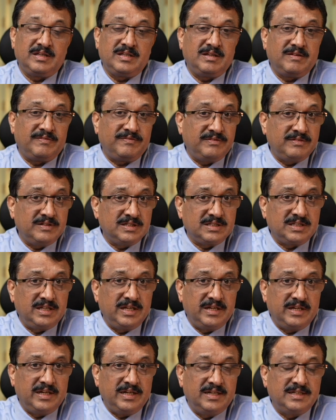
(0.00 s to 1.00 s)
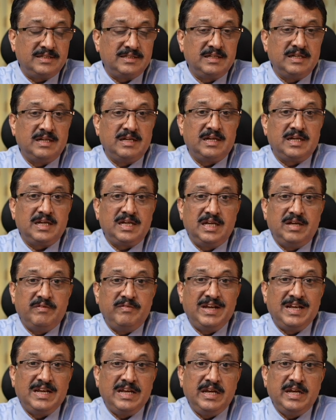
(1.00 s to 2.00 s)
the first thing is
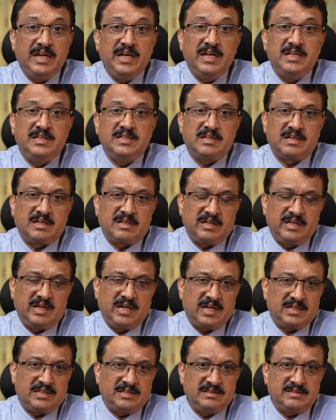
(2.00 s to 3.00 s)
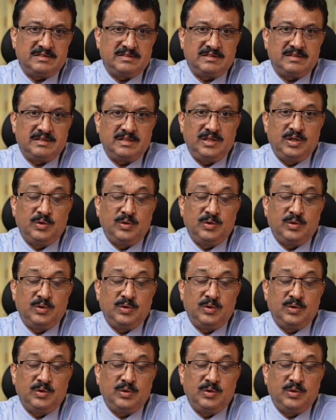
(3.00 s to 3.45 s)
giving knee jerk reactions.